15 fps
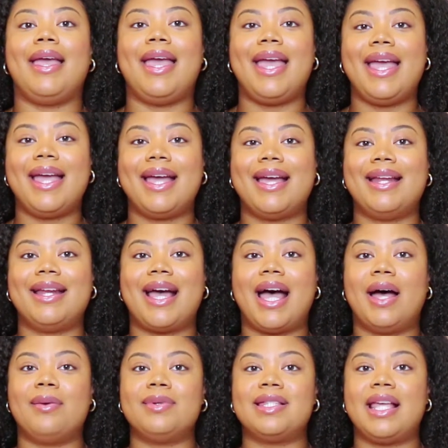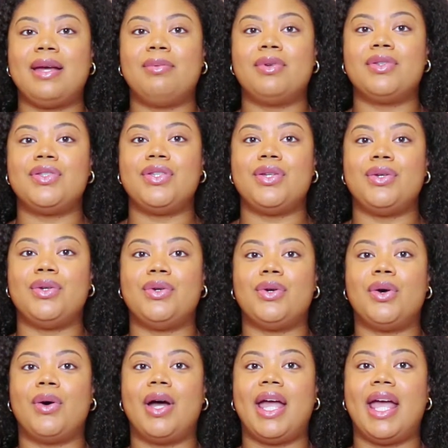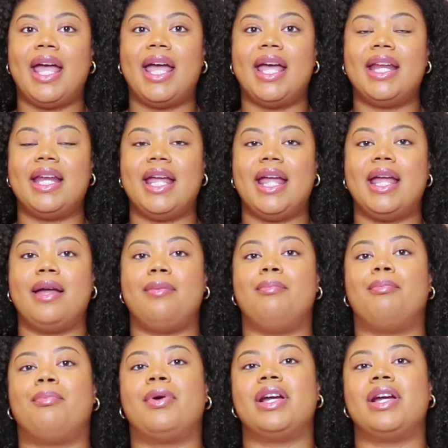And I was able to go ahead and